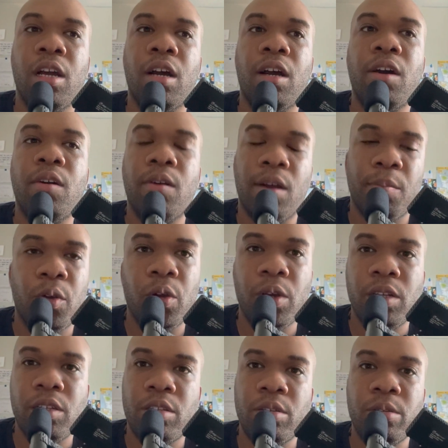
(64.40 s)
oh, I'm
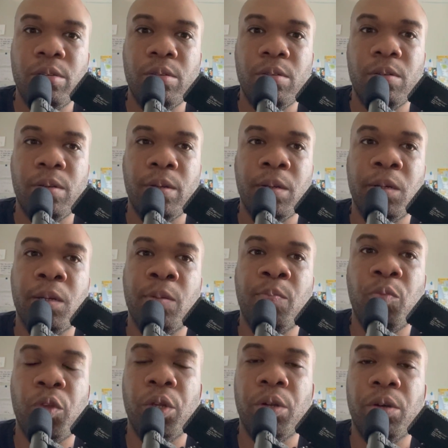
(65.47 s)
going to,
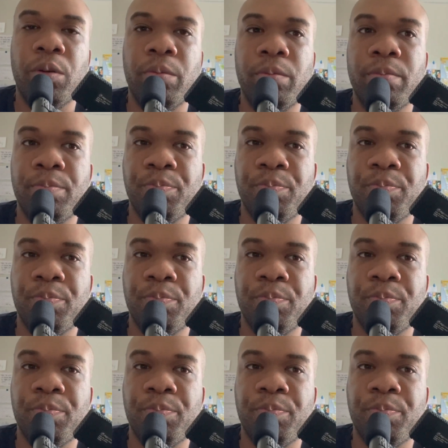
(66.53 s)
you know,